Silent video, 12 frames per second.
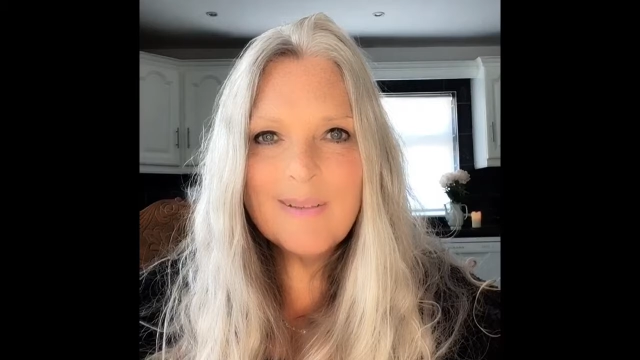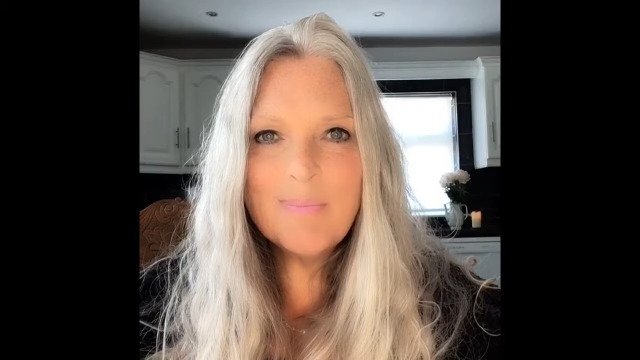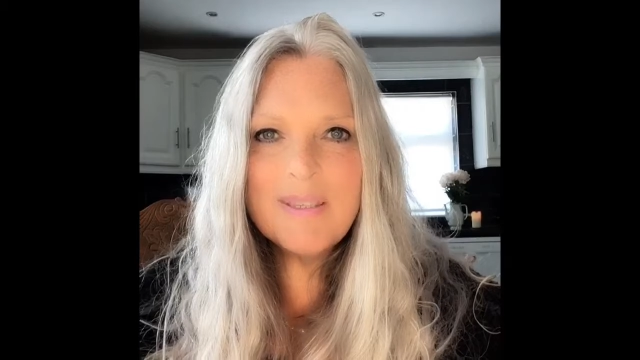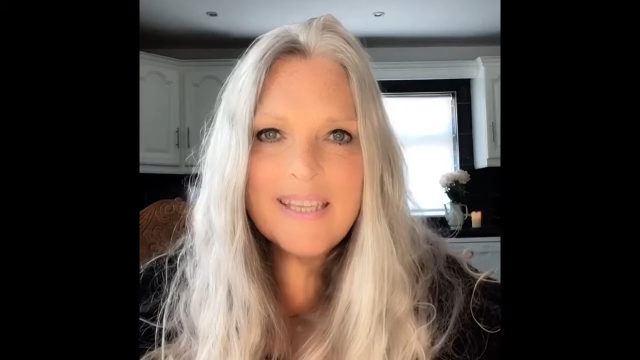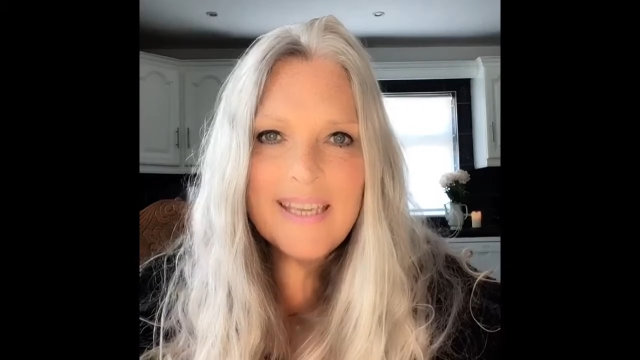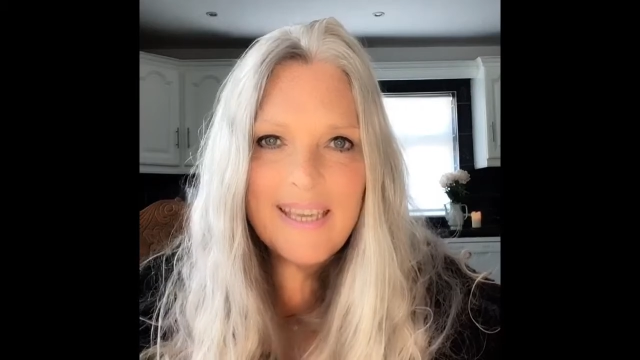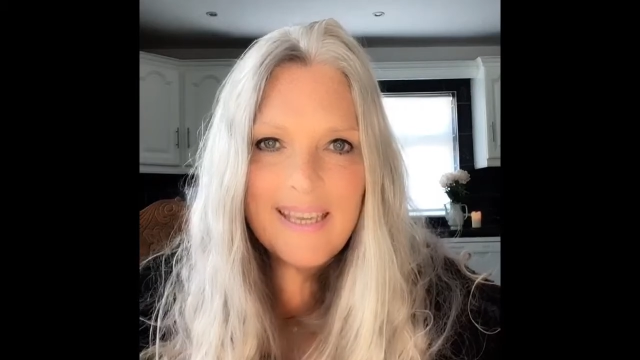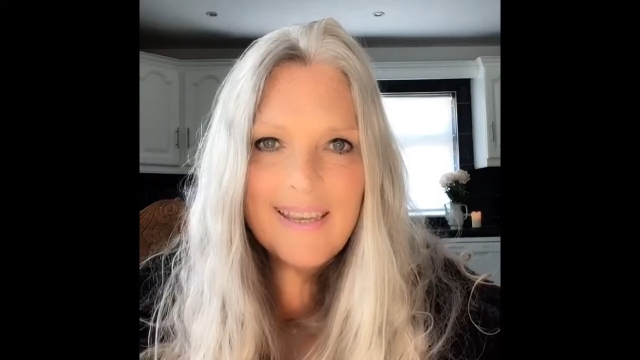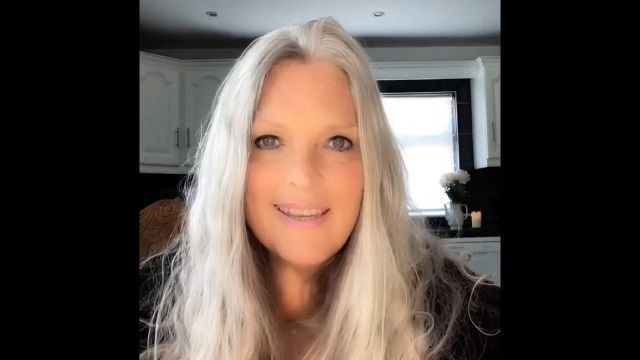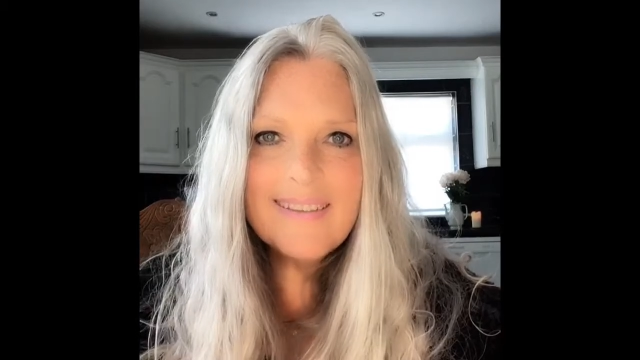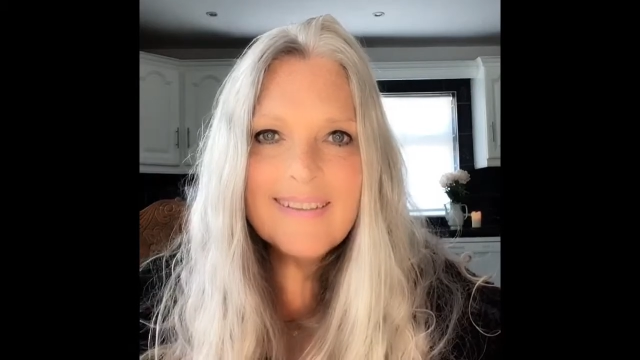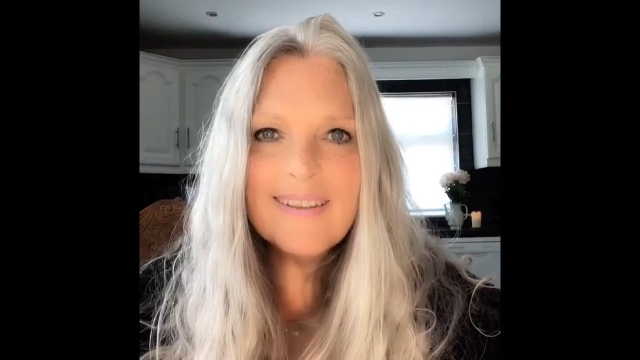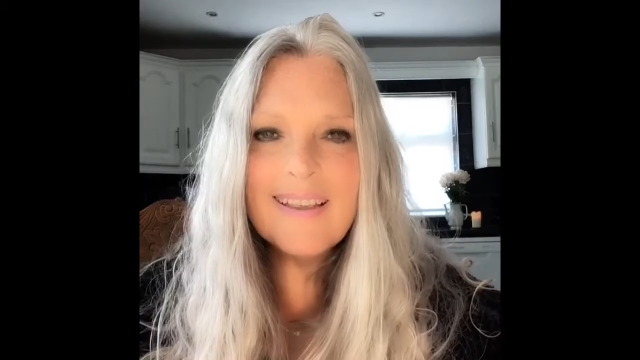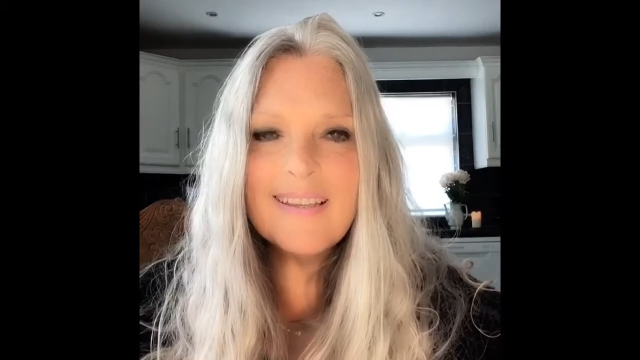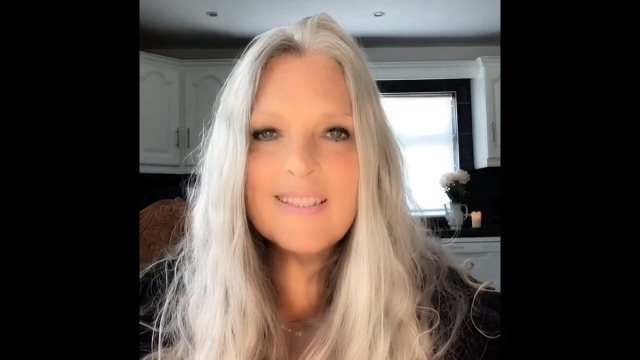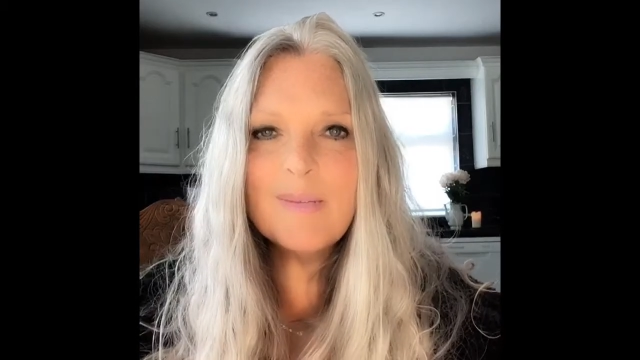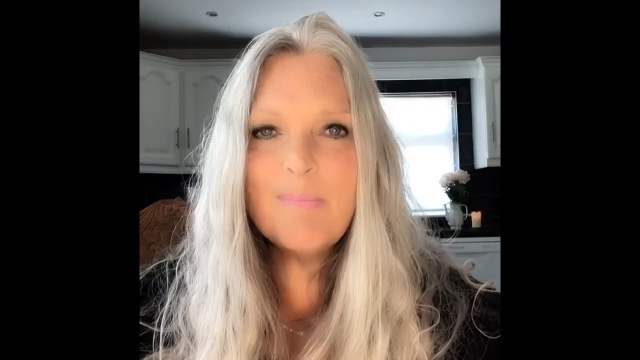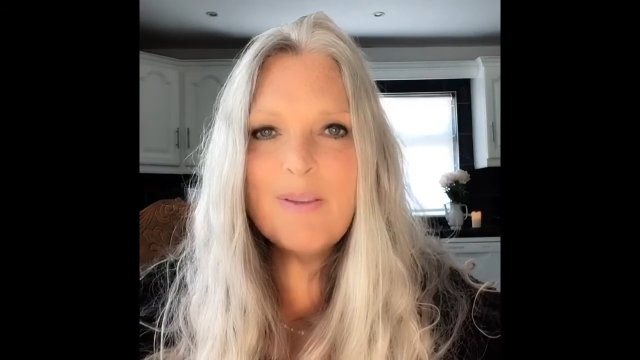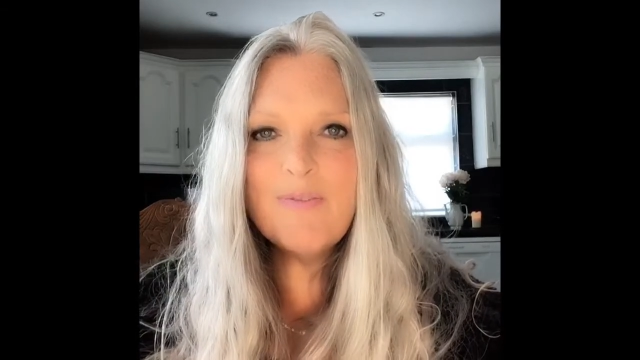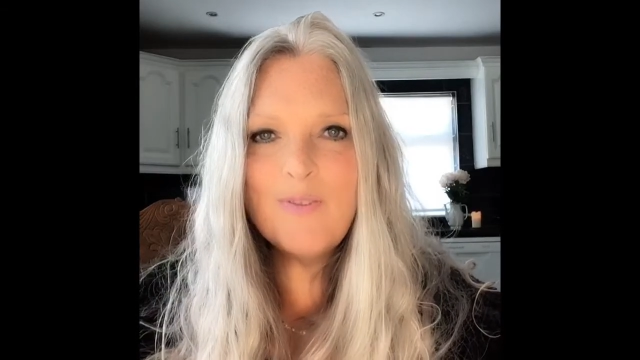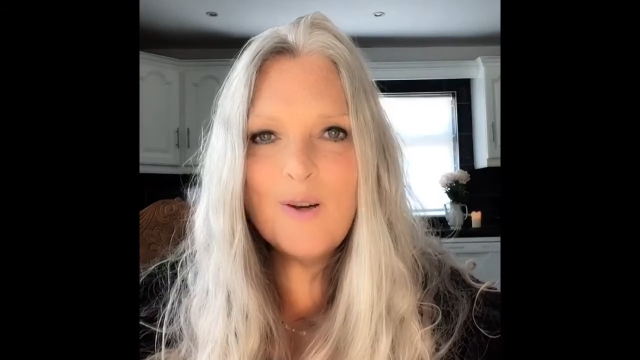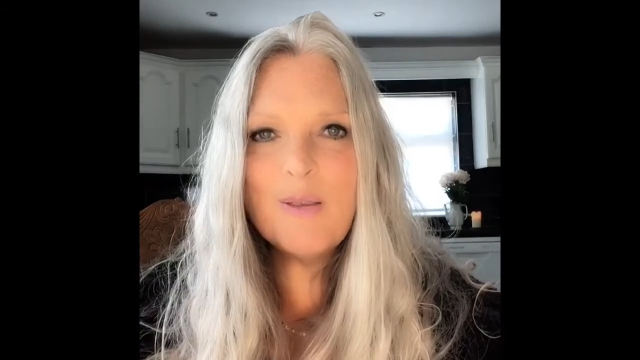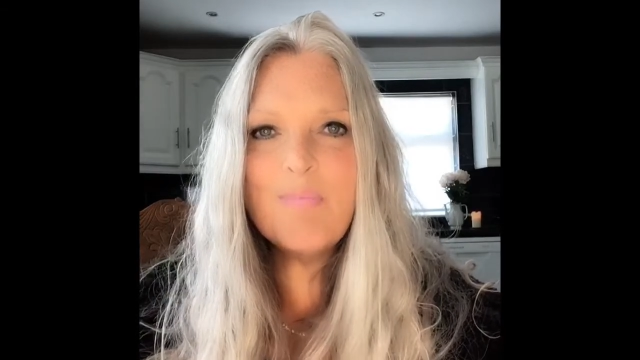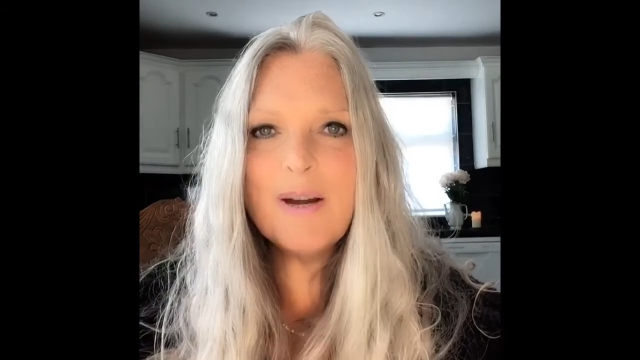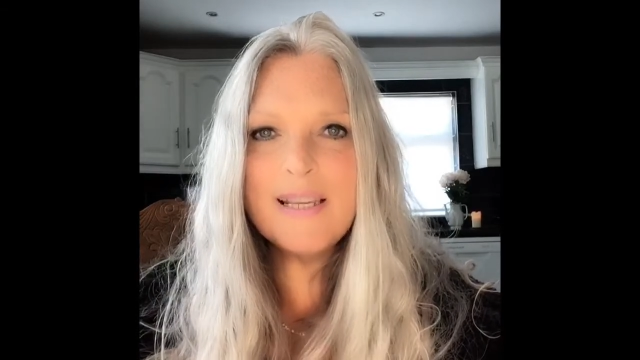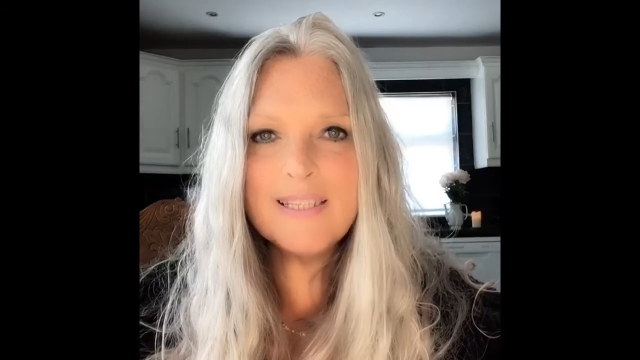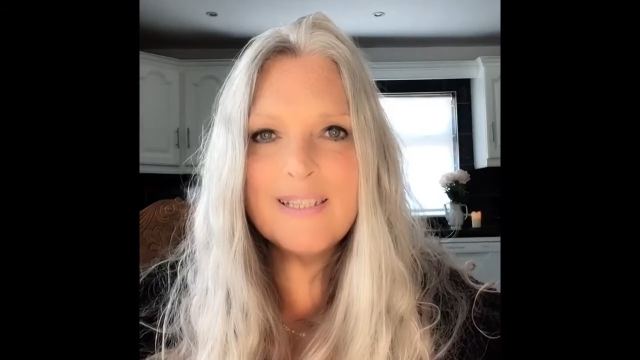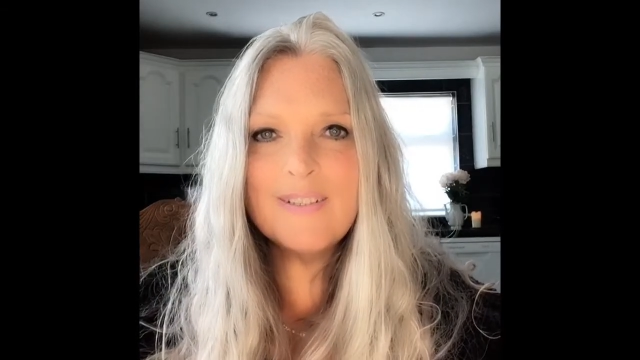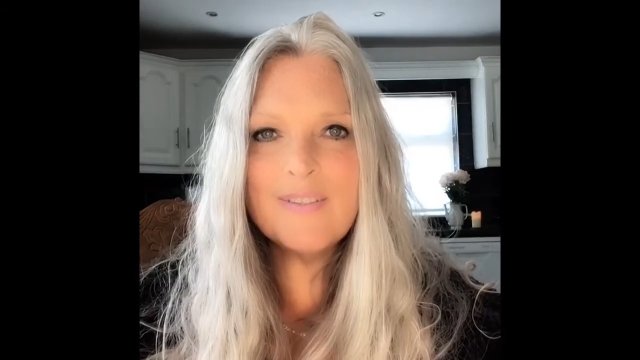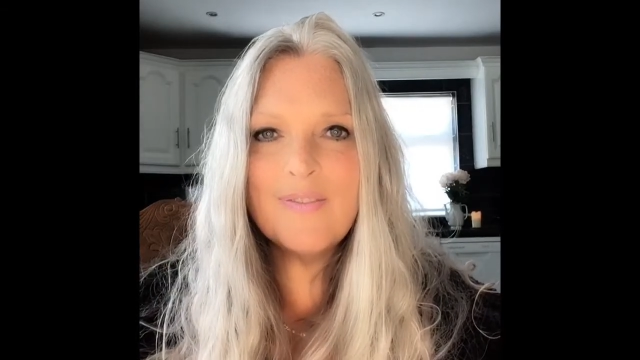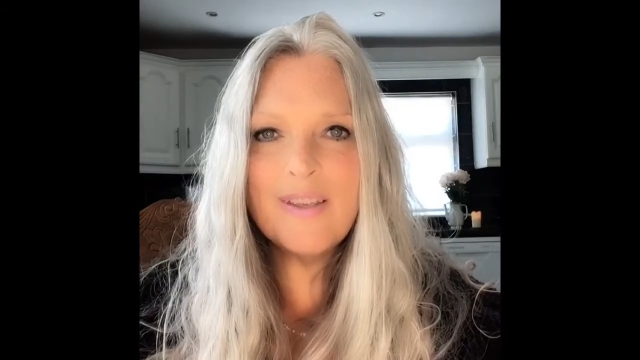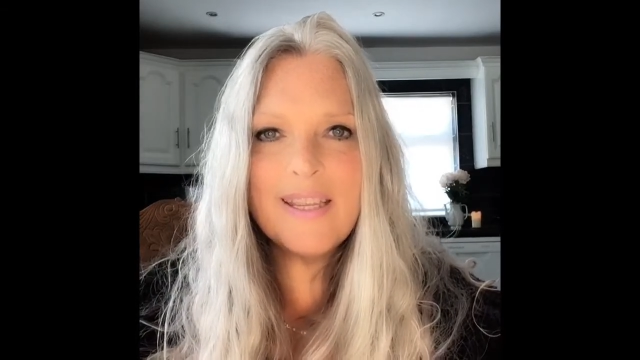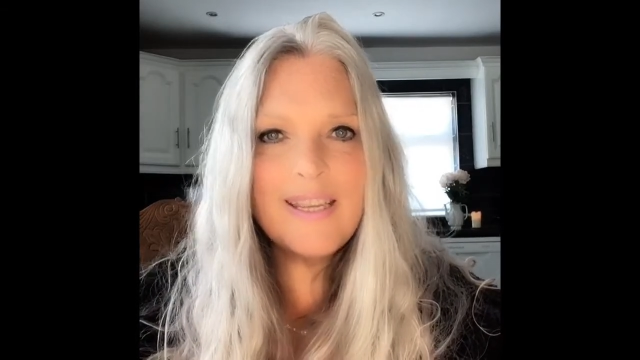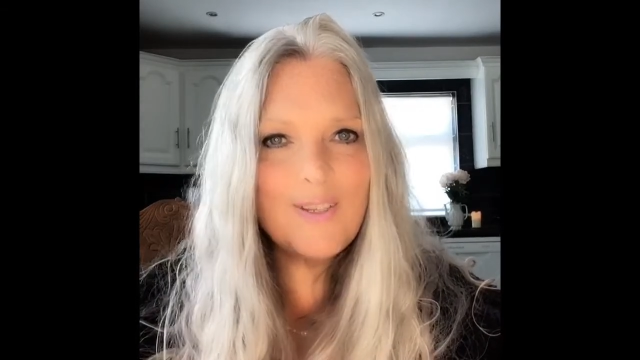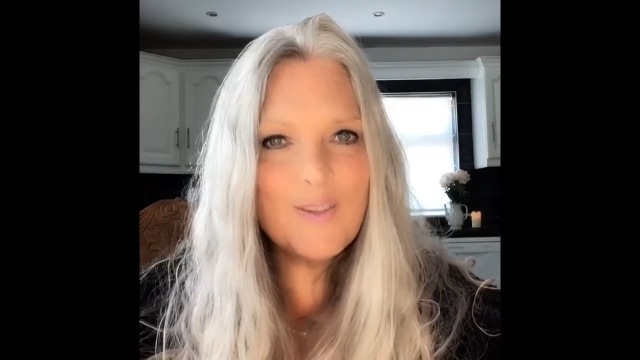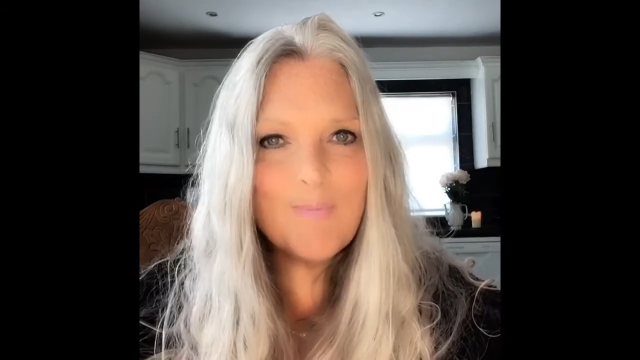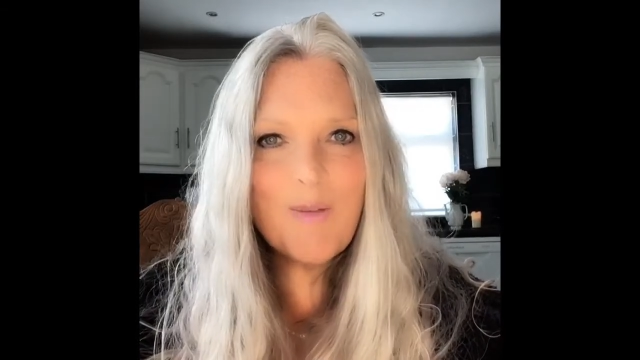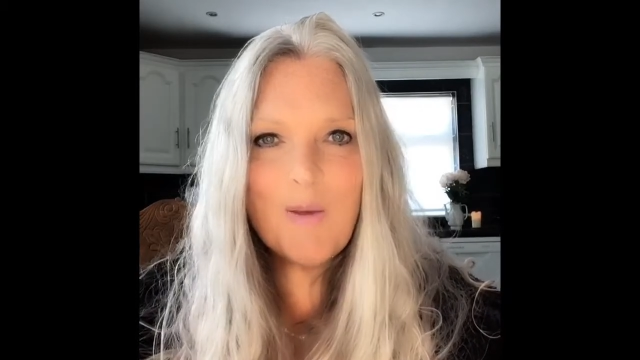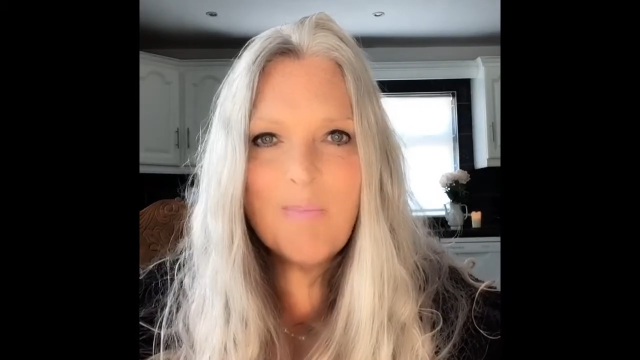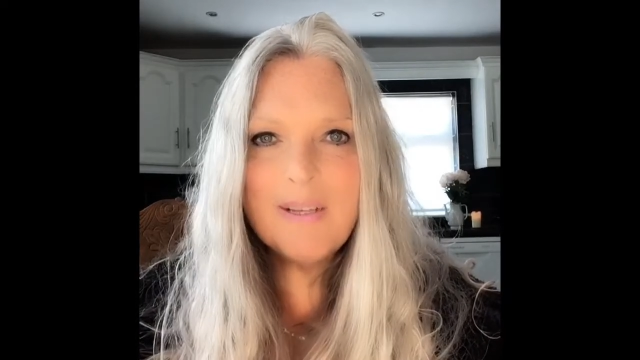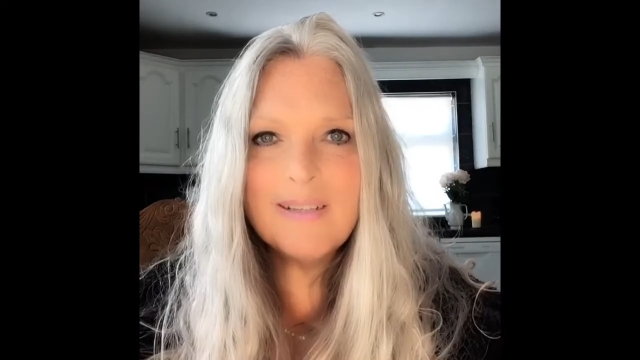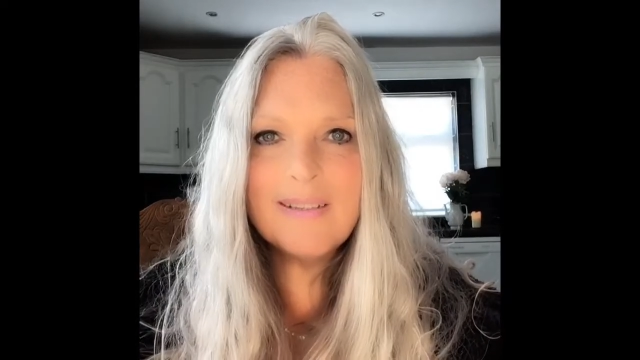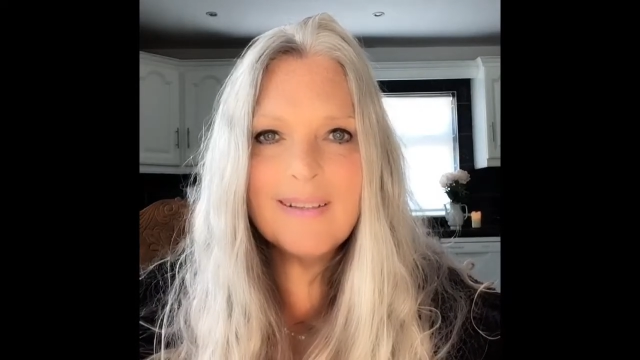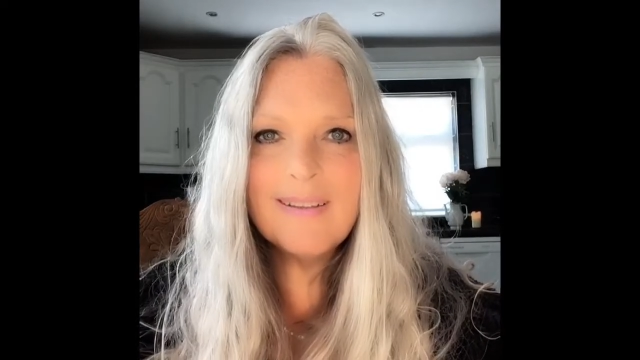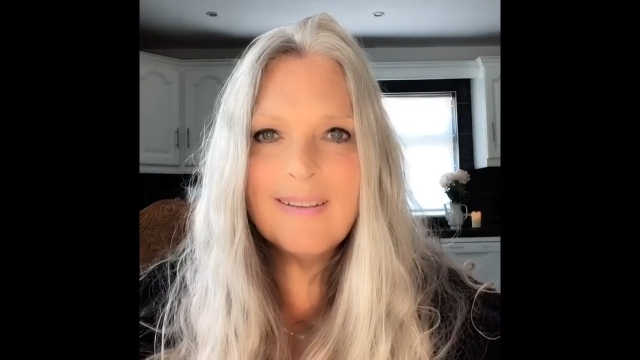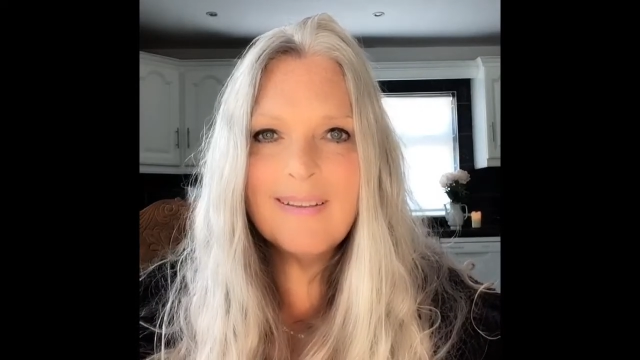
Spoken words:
But the key is to be fully present for each moment